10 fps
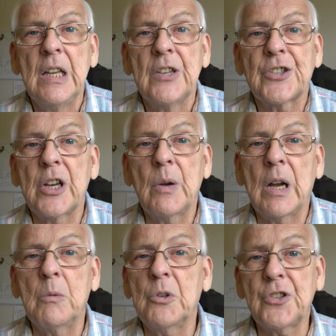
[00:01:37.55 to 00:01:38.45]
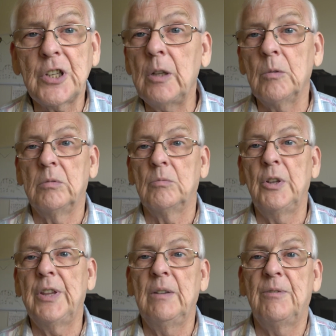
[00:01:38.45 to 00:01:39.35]
So I was still
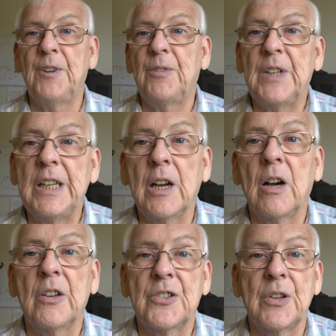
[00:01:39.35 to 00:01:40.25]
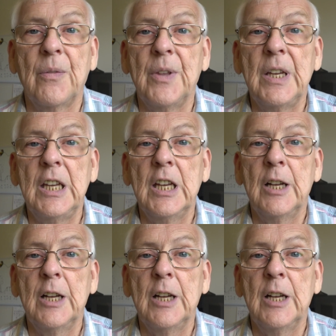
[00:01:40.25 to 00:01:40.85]
within 50 yards of the